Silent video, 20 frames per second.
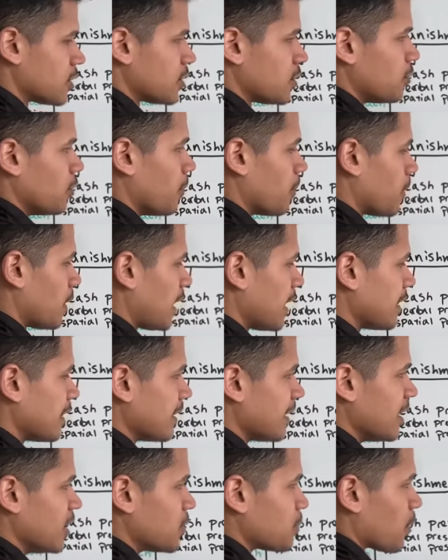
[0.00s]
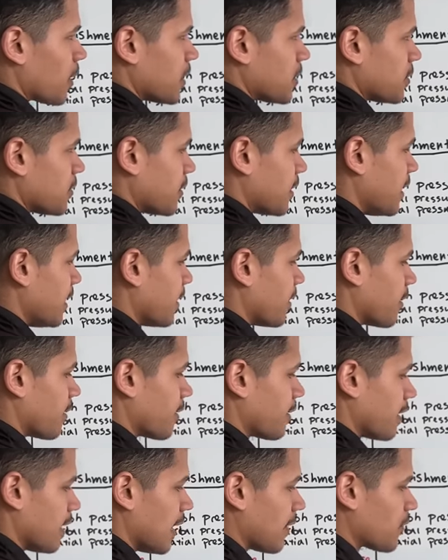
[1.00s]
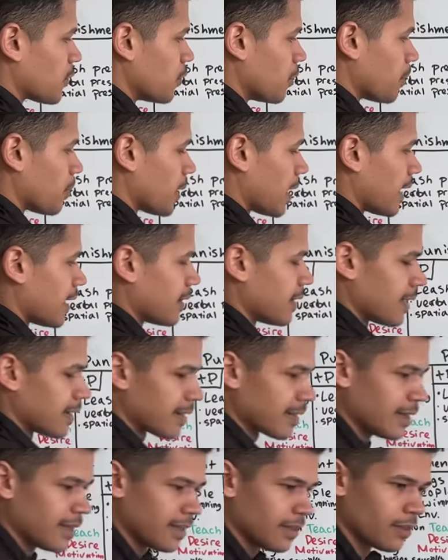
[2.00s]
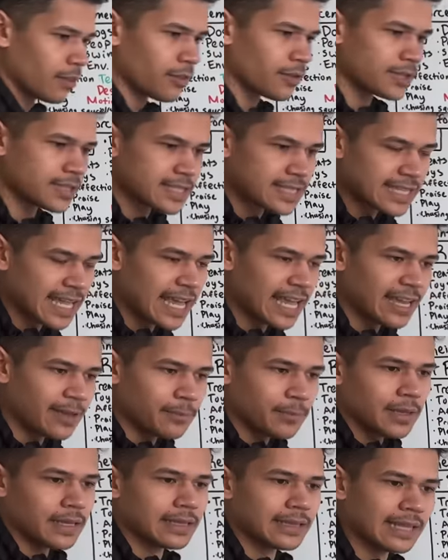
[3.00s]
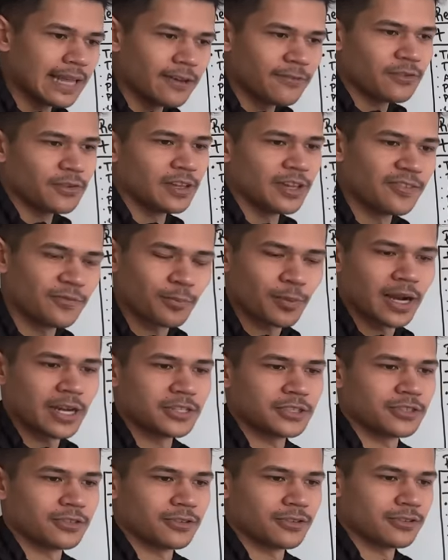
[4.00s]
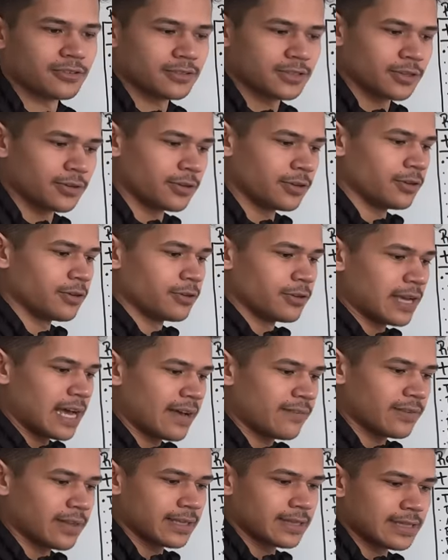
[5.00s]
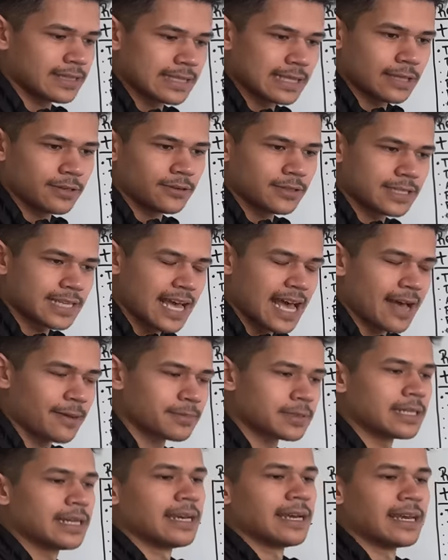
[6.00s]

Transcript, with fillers: To apply leash pressure here, if you apply like the same level of pressure, so you know you have like these little taps,